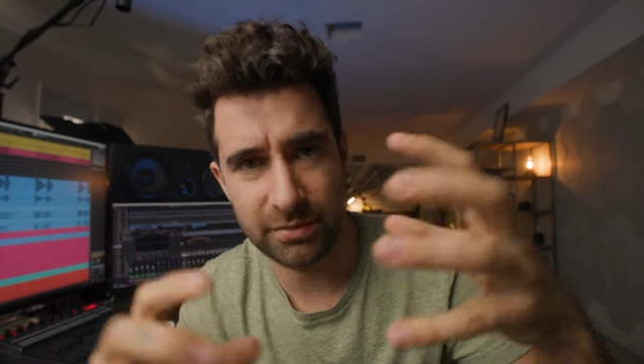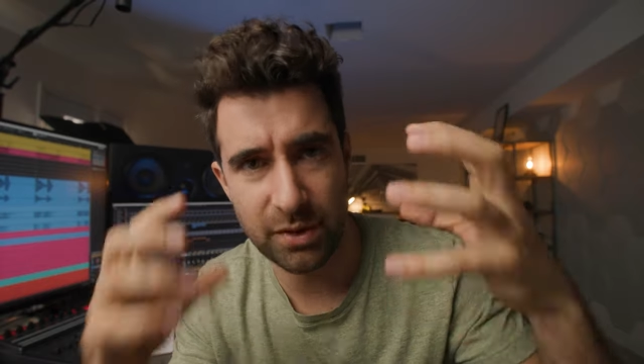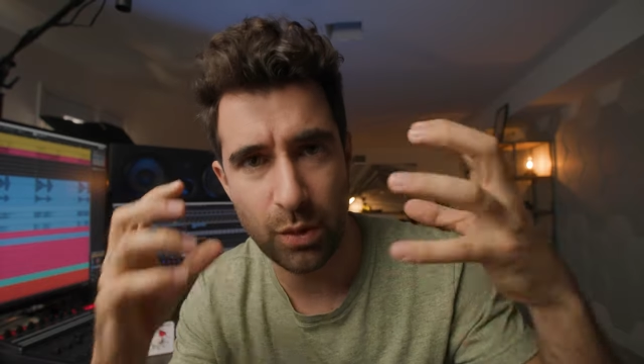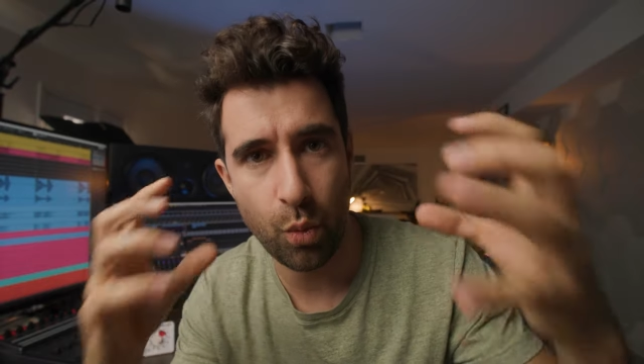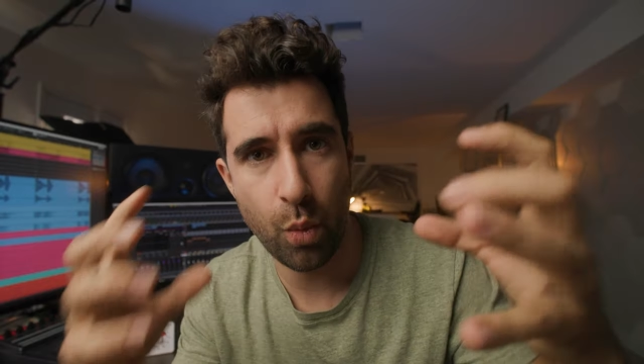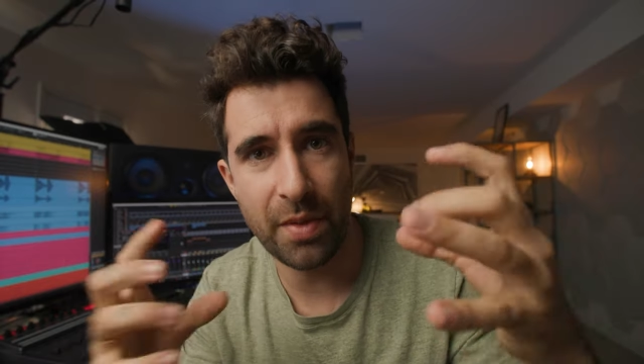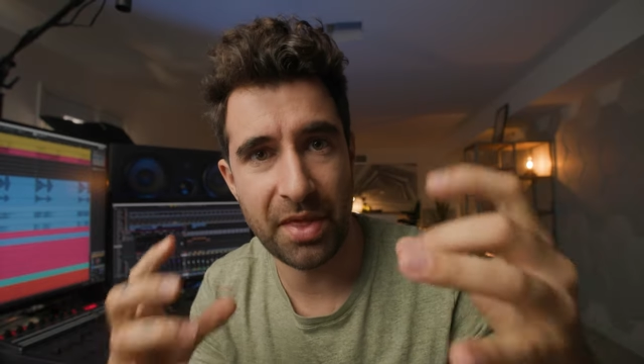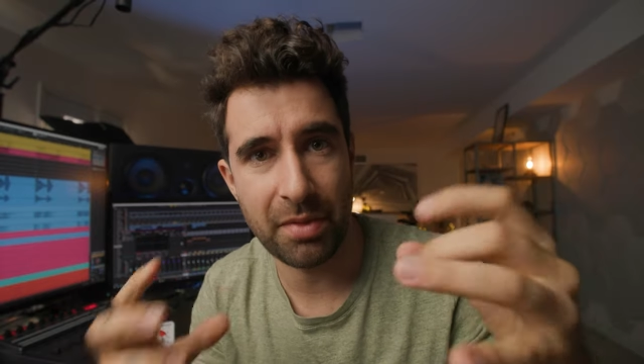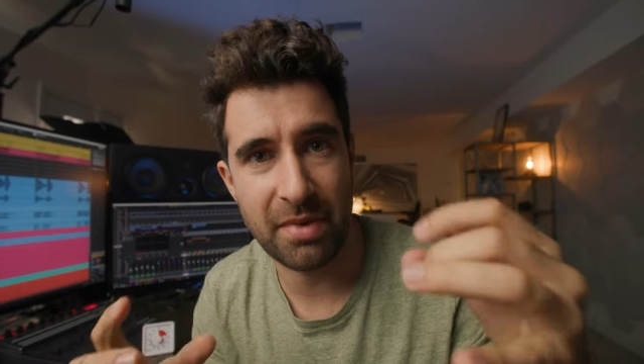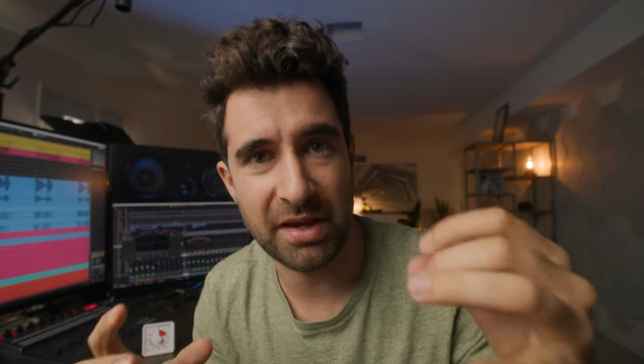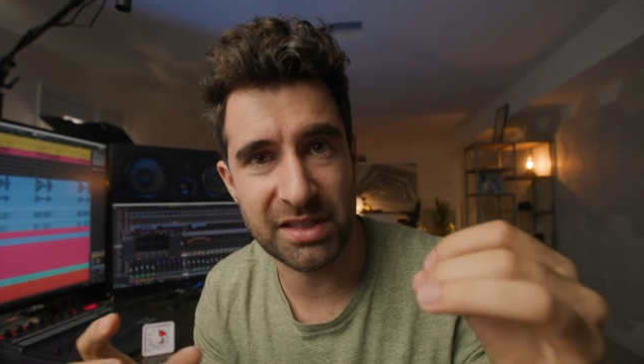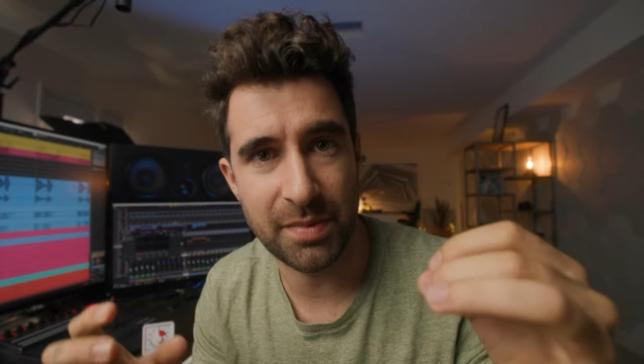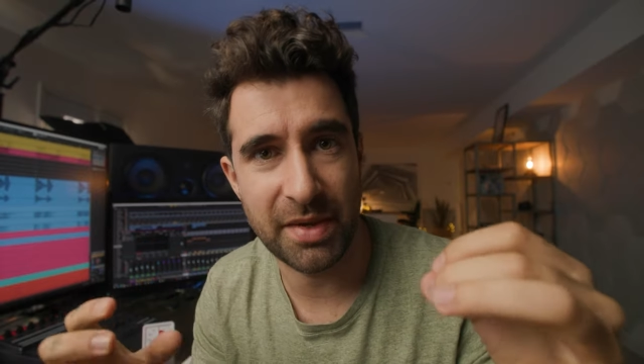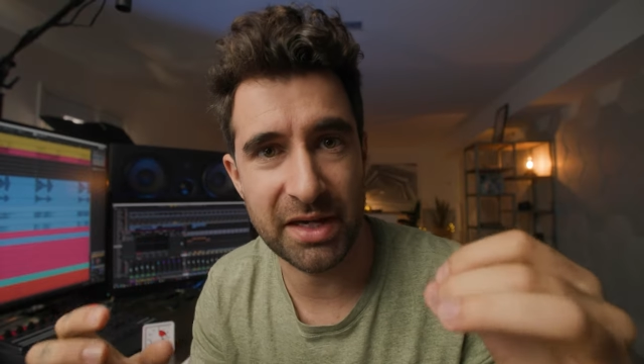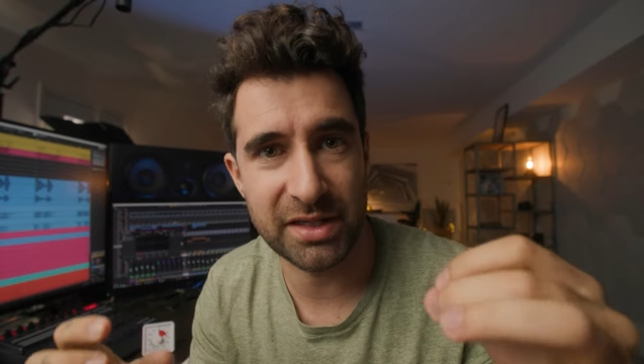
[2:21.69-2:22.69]
one that makes
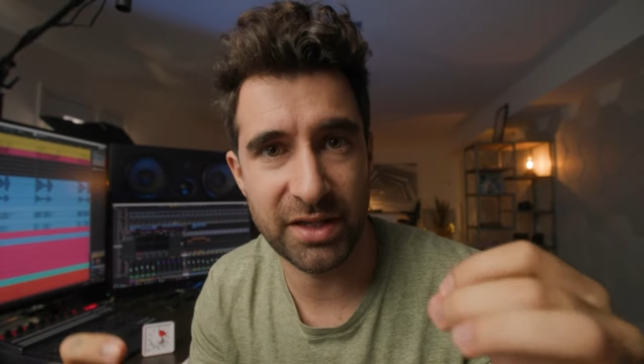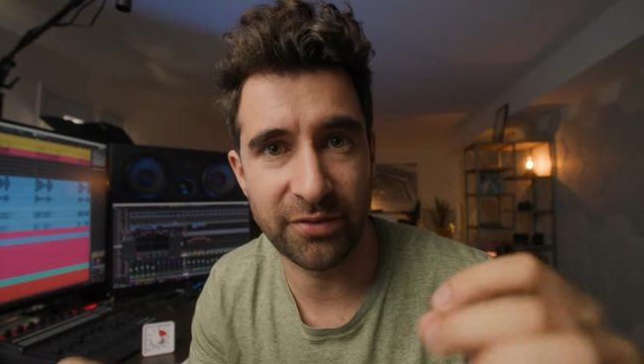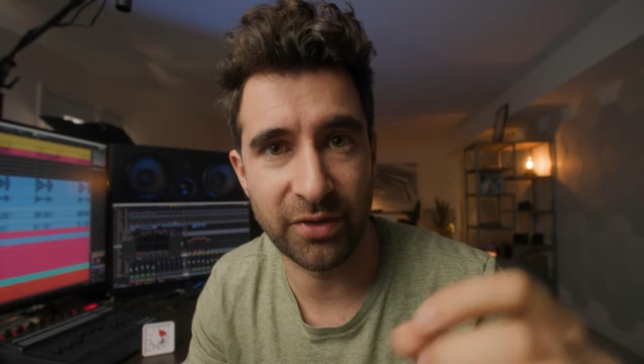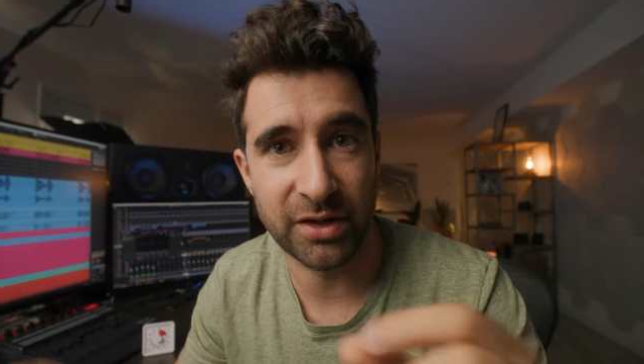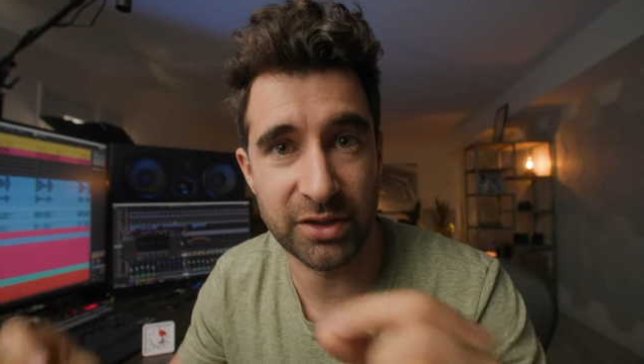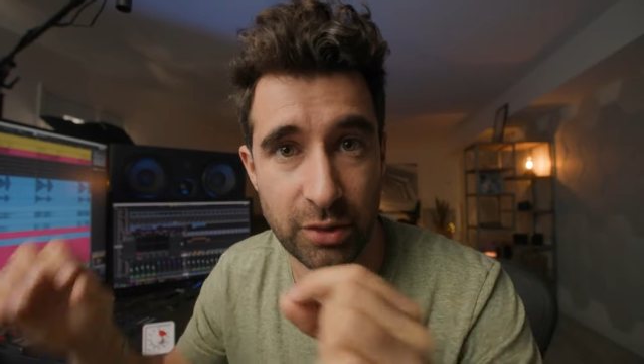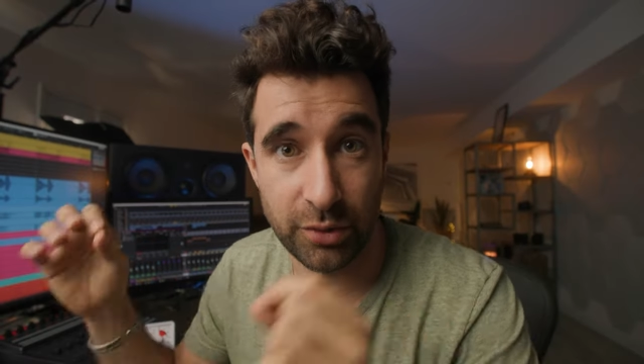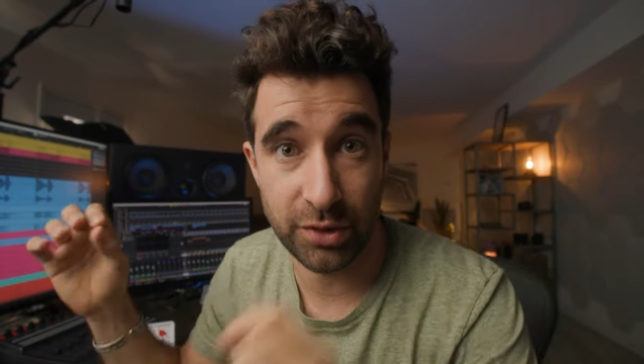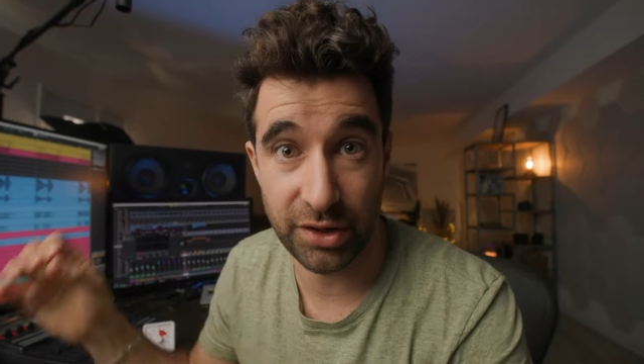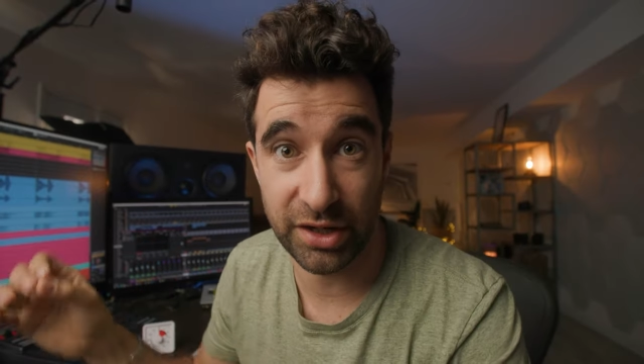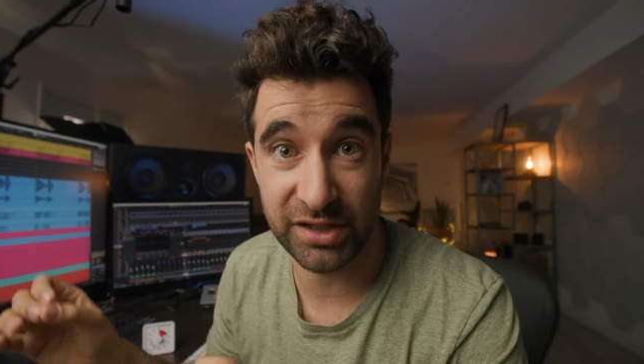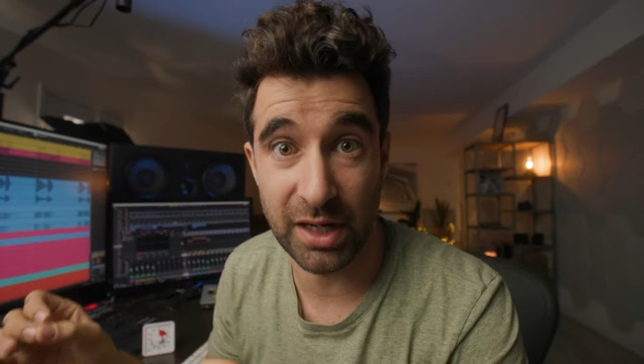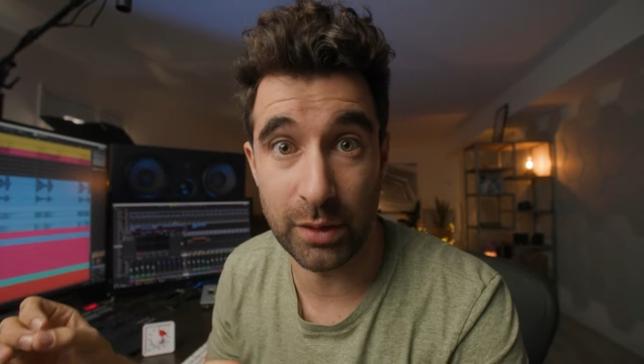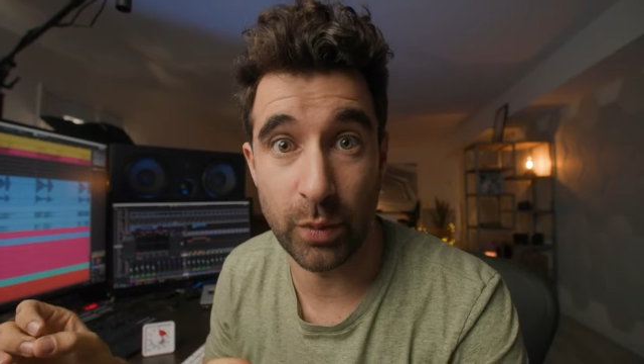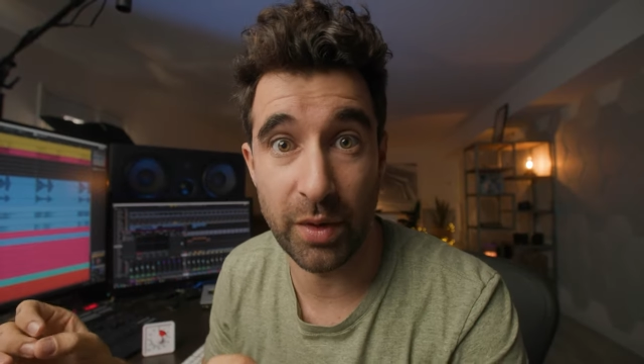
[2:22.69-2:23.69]
the biggest difference, so we're gonna
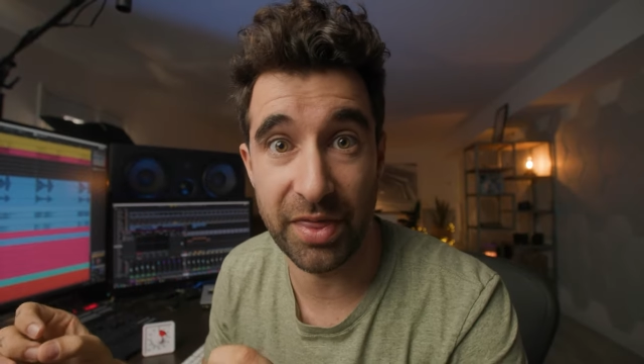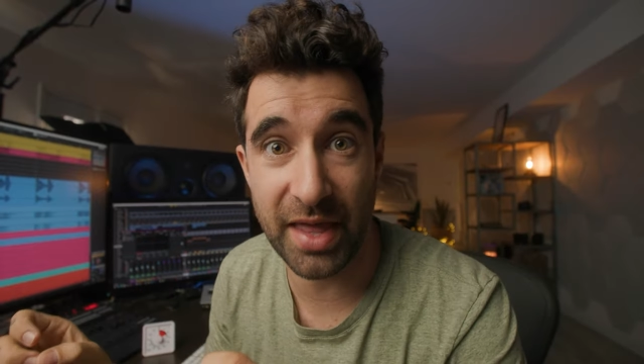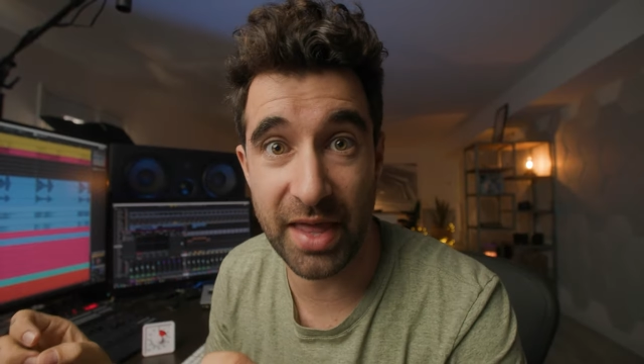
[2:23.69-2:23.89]
start with